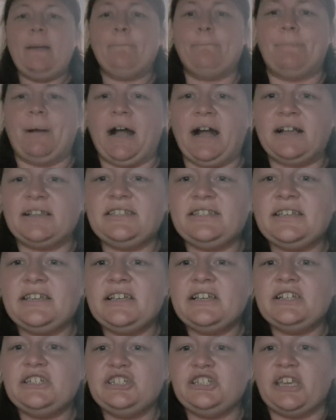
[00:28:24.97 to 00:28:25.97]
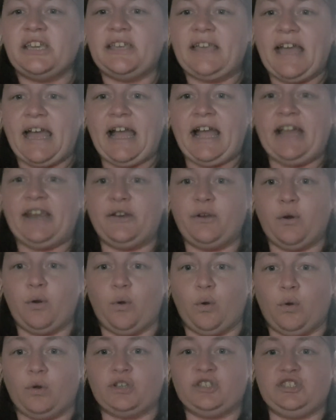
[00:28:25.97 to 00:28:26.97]
but she can
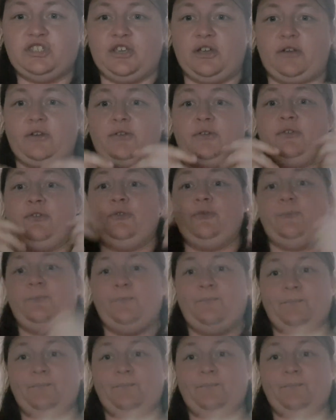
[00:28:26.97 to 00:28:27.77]
also,